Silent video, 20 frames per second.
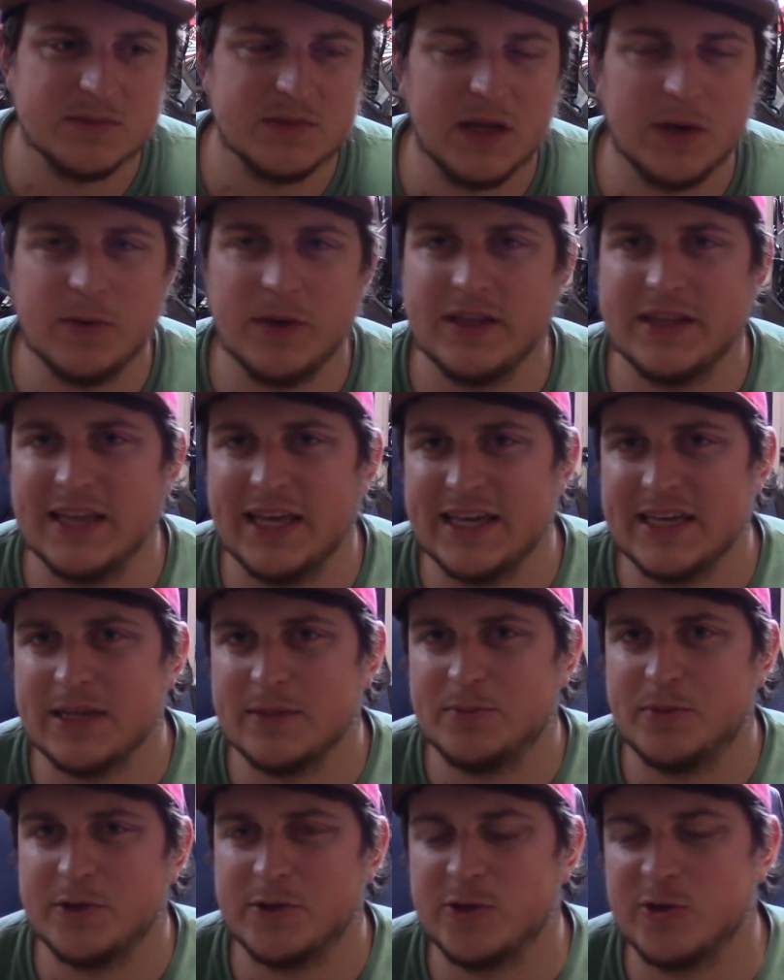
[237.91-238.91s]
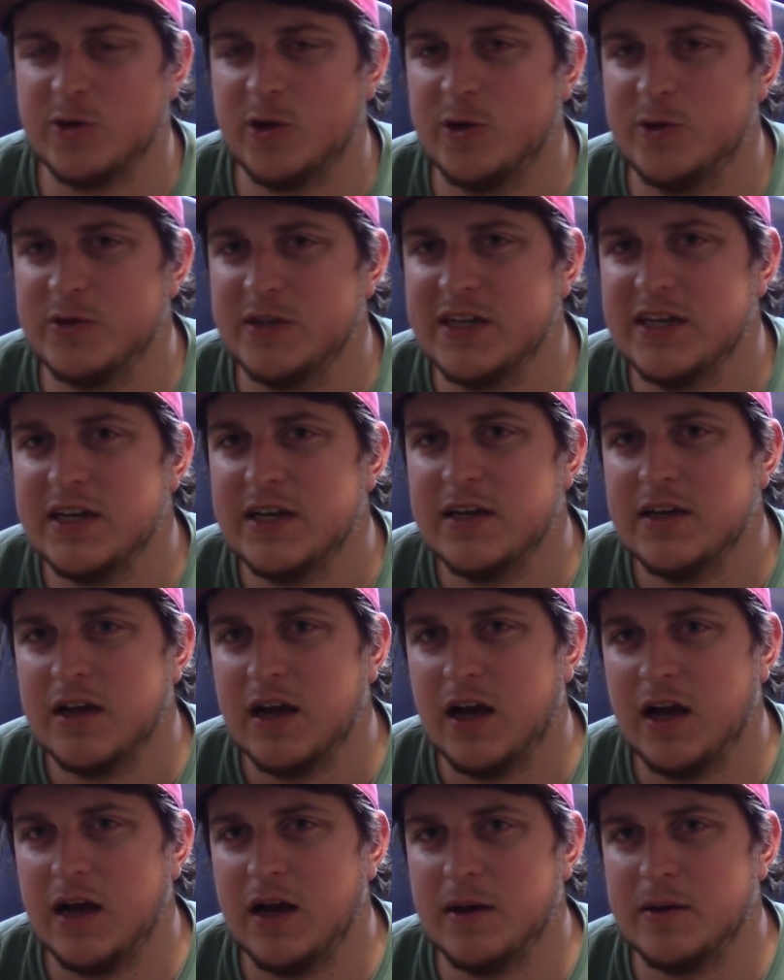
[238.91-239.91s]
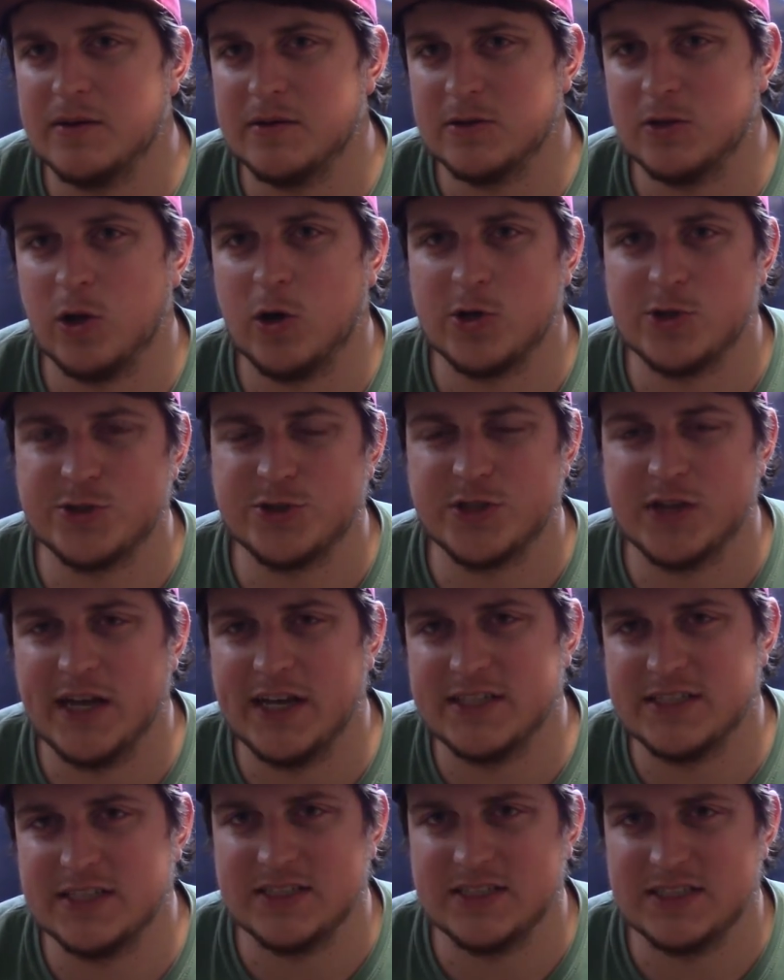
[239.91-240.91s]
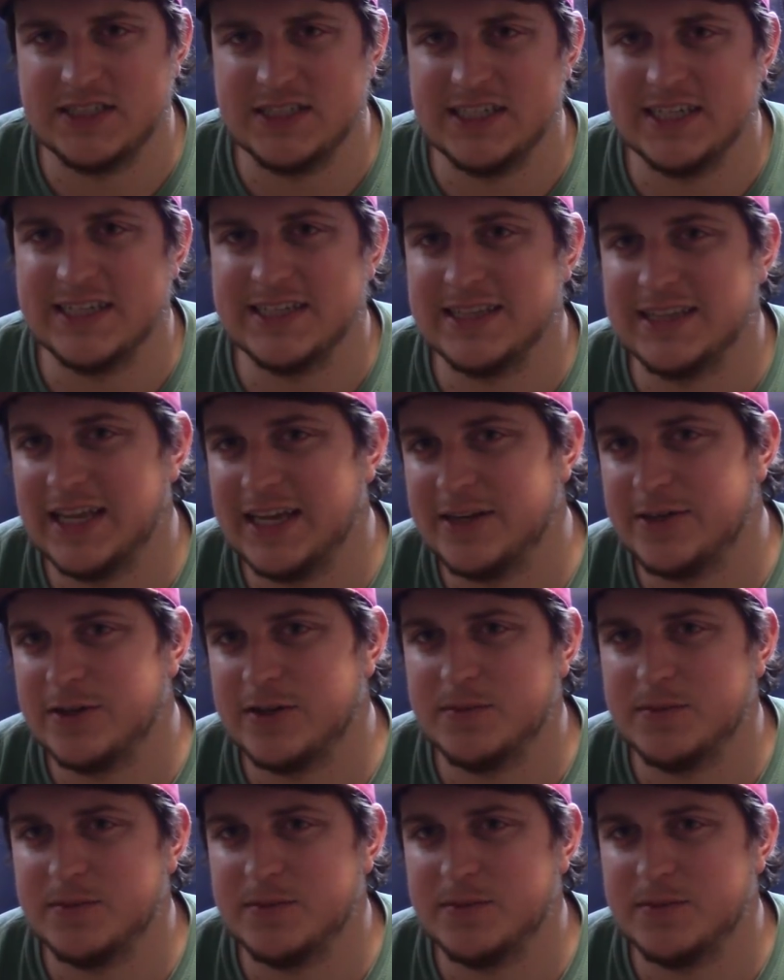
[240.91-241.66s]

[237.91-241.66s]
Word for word: That way they could put their own uh, larger S D in later.